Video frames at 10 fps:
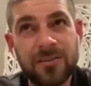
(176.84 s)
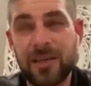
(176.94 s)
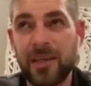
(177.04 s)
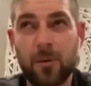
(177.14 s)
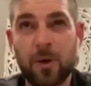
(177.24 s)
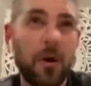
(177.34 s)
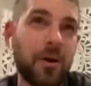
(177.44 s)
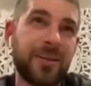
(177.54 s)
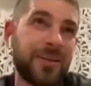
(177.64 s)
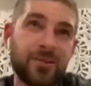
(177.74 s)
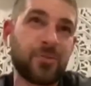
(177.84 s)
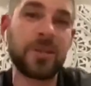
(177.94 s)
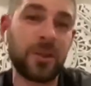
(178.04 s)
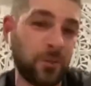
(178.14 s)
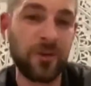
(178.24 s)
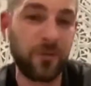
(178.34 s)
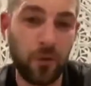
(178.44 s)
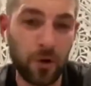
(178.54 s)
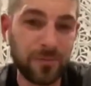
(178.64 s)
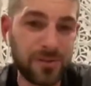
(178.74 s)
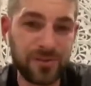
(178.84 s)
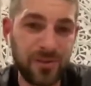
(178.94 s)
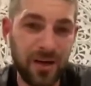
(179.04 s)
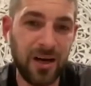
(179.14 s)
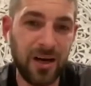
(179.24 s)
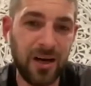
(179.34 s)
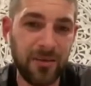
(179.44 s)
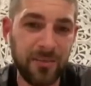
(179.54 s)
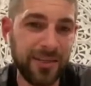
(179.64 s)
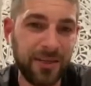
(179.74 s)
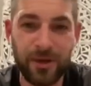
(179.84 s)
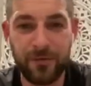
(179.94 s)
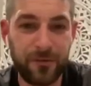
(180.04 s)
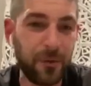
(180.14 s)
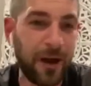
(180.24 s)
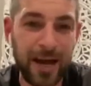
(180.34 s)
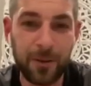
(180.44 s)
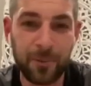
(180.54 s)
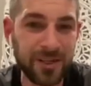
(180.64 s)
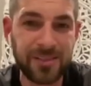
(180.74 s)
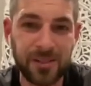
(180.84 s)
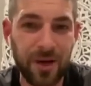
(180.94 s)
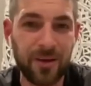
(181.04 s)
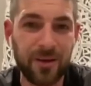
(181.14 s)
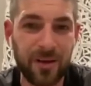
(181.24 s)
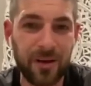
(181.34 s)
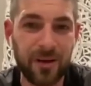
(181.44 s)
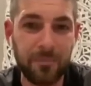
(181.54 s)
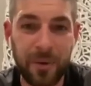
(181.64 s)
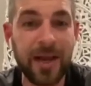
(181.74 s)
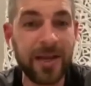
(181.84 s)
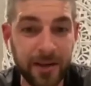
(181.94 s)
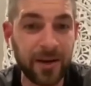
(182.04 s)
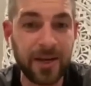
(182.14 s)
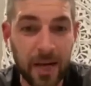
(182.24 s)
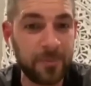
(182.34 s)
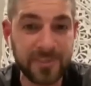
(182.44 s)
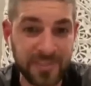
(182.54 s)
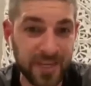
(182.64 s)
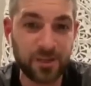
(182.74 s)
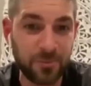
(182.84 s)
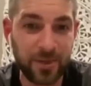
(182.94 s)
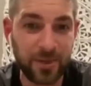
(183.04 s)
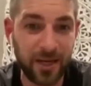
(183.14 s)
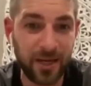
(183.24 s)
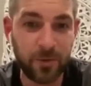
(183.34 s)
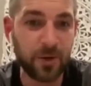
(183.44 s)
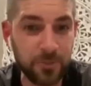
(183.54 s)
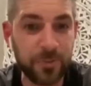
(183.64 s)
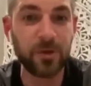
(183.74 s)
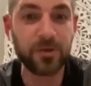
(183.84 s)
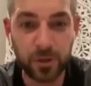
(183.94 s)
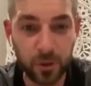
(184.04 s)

network marketing, there's really 3 forms. And then you have a few hybrids. You have a binary compensation plan where you build 2